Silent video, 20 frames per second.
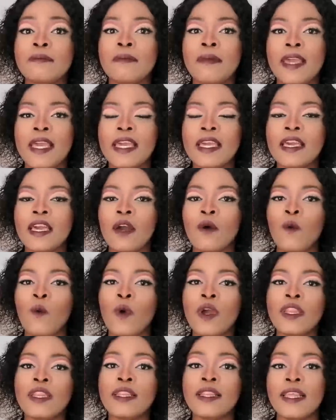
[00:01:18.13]
make
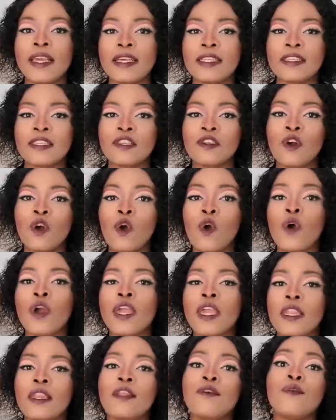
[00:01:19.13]
when dating or
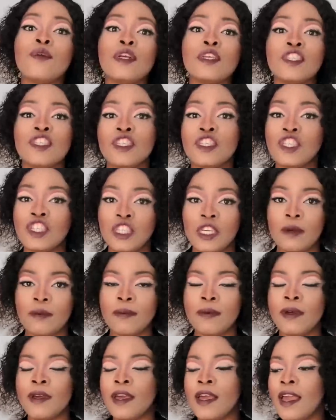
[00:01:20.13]
in a relationship.
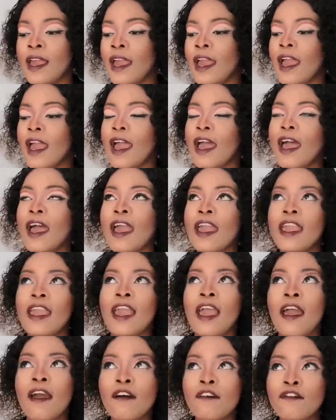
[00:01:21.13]
I
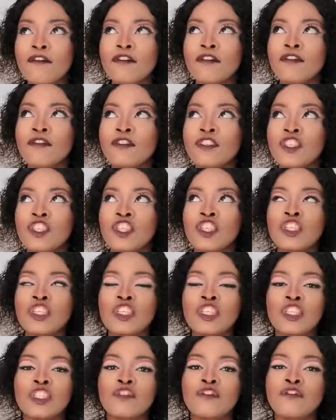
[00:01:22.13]
have
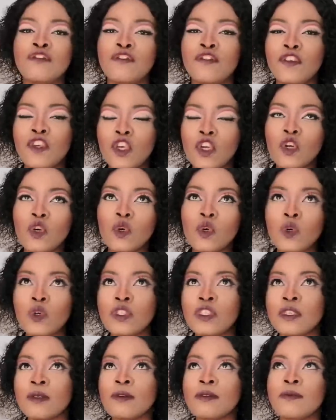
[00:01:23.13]
just few
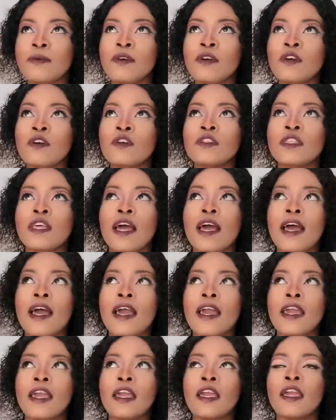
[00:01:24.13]
tips because
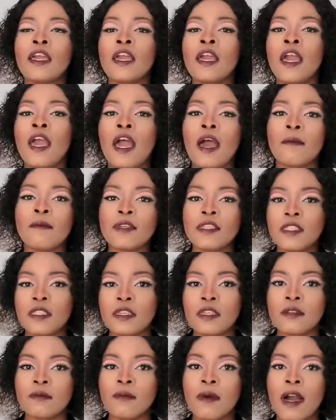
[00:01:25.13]
I am a
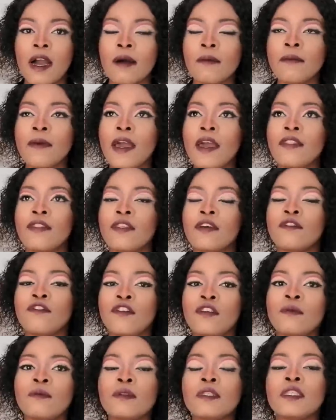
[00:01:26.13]
single mom and there are a
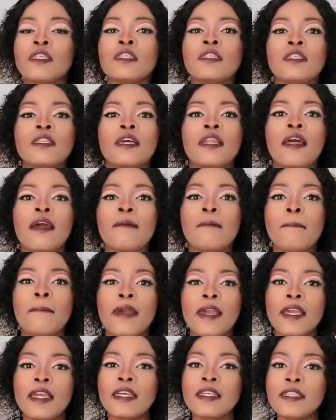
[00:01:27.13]
few mistakes that I
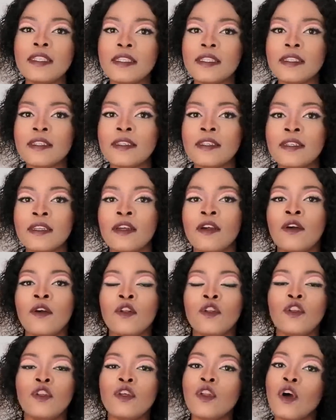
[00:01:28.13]
made,
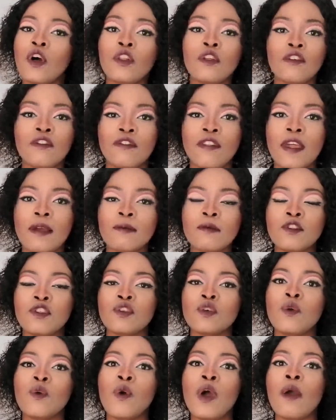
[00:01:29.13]
not all of them,
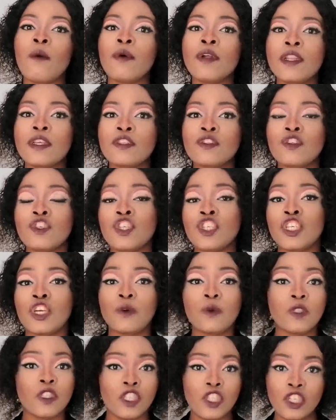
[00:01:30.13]
so I wanted to share
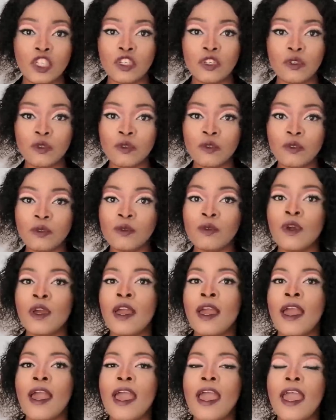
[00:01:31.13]
with you
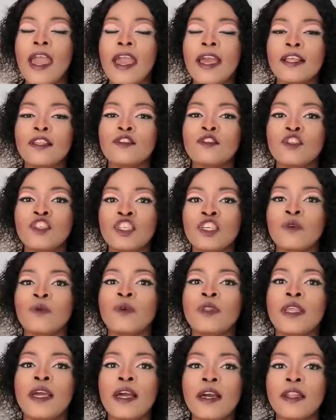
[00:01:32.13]
and to share
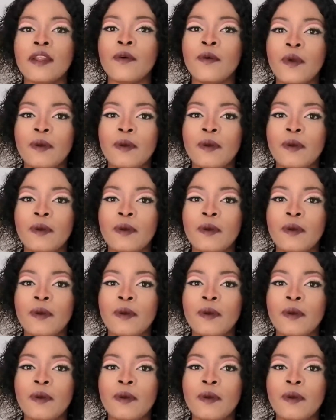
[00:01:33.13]
with other